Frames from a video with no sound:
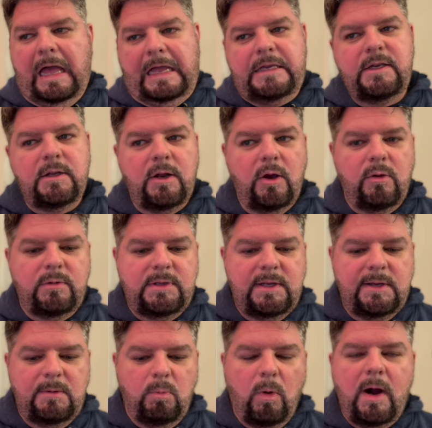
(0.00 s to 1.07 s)
you know,
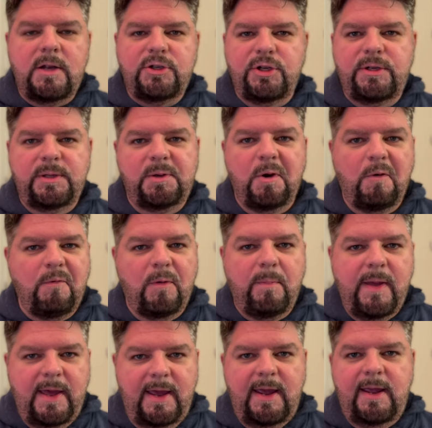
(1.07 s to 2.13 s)
did Washington
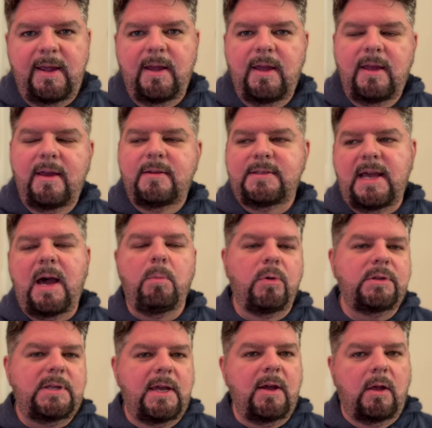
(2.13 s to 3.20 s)
overpay? Time will
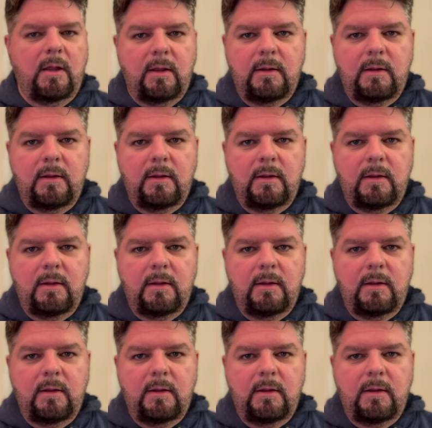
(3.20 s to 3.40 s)
tell.